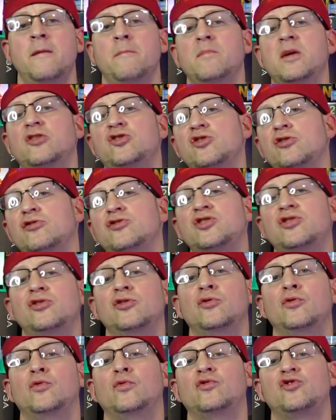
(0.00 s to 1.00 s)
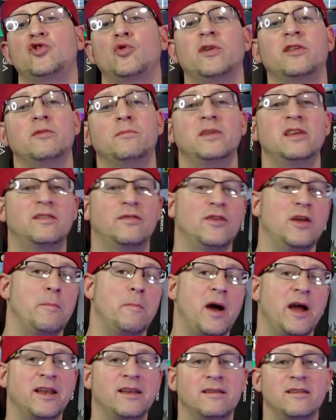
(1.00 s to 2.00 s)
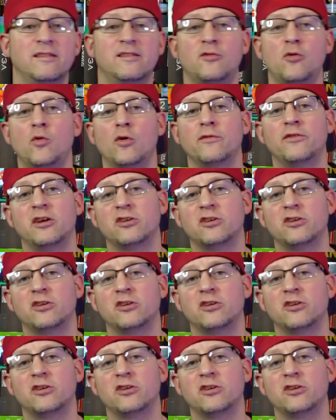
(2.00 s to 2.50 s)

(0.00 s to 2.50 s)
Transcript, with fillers: make sure to join the Misfit Mining Discord.